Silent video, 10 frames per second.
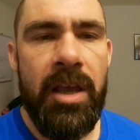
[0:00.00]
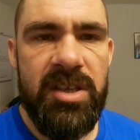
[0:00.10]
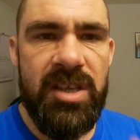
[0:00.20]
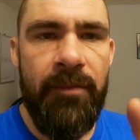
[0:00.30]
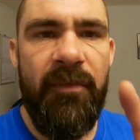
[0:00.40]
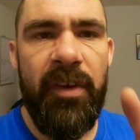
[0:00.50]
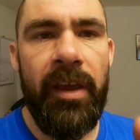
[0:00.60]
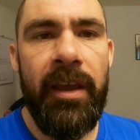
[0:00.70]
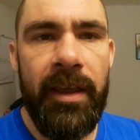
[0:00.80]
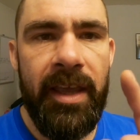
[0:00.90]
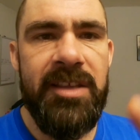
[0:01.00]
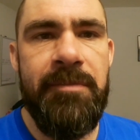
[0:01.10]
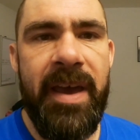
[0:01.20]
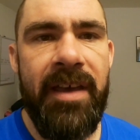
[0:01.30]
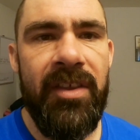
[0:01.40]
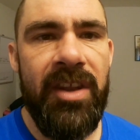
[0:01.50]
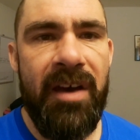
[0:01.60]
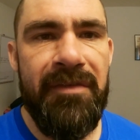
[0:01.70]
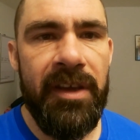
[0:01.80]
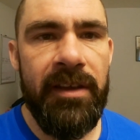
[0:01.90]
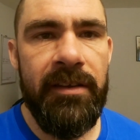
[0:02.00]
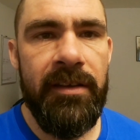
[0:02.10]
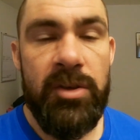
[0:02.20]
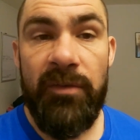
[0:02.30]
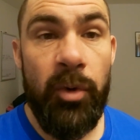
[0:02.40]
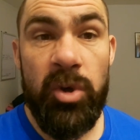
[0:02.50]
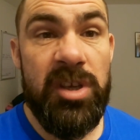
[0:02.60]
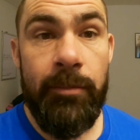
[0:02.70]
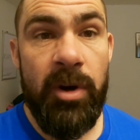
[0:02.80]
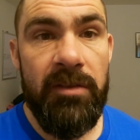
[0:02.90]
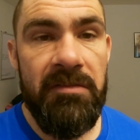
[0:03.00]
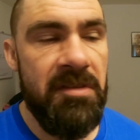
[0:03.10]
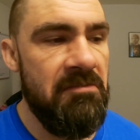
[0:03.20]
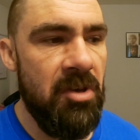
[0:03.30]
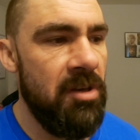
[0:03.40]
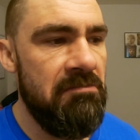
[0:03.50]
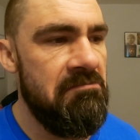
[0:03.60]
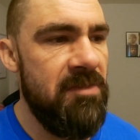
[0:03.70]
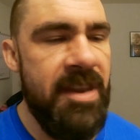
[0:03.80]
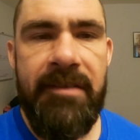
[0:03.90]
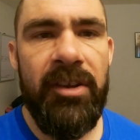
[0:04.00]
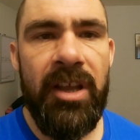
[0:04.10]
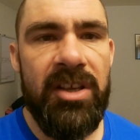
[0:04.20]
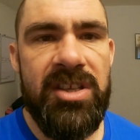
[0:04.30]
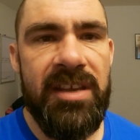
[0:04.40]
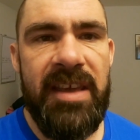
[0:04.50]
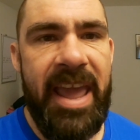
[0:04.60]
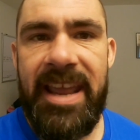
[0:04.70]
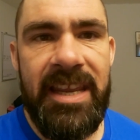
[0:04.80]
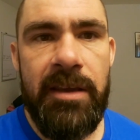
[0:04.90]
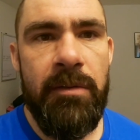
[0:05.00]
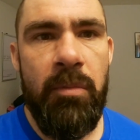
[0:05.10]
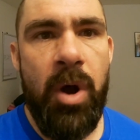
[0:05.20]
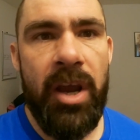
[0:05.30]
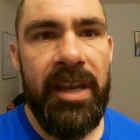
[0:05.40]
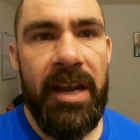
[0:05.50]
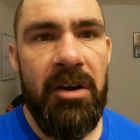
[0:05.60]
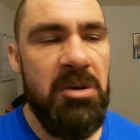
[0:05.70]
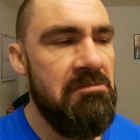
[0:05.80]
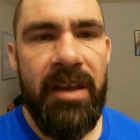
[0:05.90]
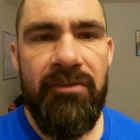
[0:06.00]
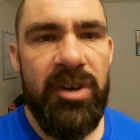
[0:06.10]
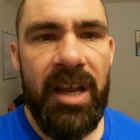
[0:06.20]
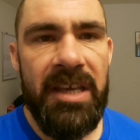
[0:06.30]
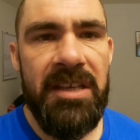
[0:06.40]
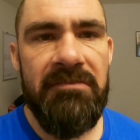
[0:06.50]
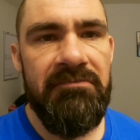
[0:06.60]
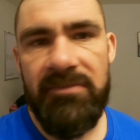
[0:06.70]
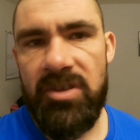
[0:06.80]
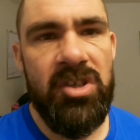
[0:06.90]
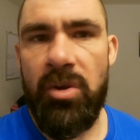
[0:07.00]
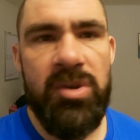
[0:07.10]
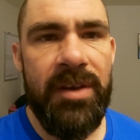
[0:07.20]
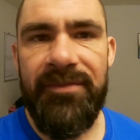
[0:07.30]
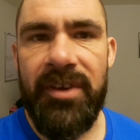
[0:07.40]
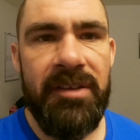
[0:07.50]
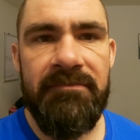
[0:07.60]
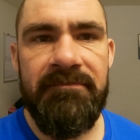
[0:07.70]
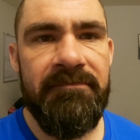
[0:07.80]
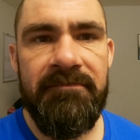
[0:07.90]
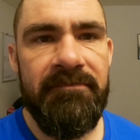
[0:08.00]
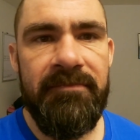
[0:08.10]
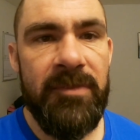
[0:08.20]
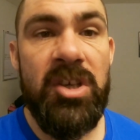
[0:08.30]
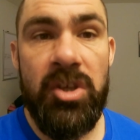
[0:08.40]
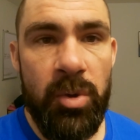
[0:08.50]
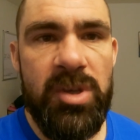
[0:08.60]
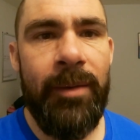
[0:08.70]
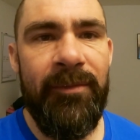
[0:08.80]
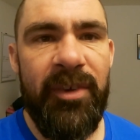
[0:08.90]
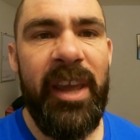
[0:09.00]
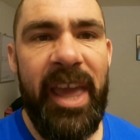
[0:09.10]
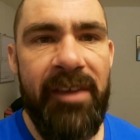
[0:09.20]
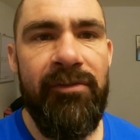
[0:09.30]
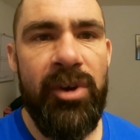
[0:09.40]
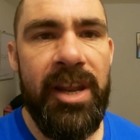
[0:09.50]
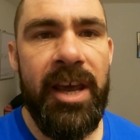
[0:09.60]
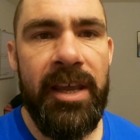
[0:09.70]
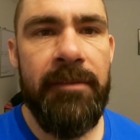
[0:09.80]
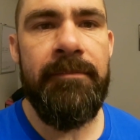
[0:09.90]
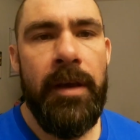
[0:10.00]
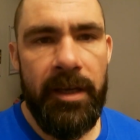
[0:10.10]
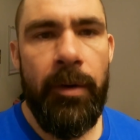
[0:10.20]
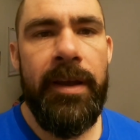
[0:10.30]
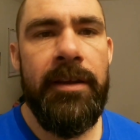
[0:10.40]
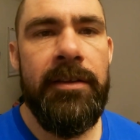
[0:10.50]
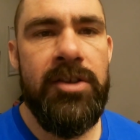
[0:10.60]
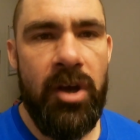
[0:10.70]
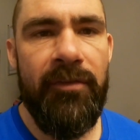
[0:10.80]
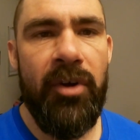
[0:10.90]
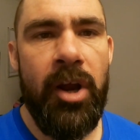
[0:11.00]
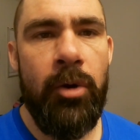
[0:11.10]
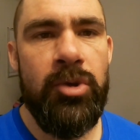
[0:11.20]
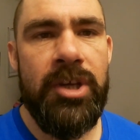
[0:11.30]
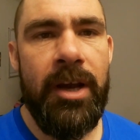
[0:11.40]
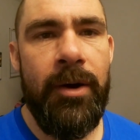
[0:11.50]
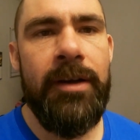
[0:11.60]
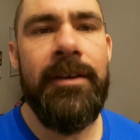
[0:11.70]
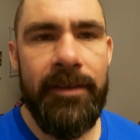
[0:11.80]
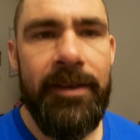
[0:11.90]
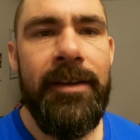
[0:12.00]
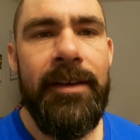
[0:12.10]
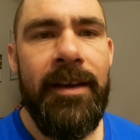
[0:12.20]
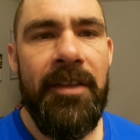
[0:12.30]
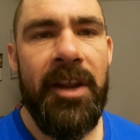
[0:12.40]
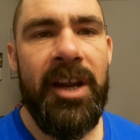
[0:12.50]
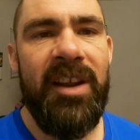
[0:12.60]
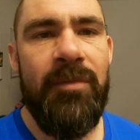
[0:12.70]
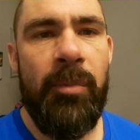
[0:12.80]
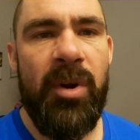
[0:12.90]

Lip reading: something is better than nothing. So if you're someone that never does any working out every day, just do something. Just do something every day. Anyway, time for a cold shower and then I can have my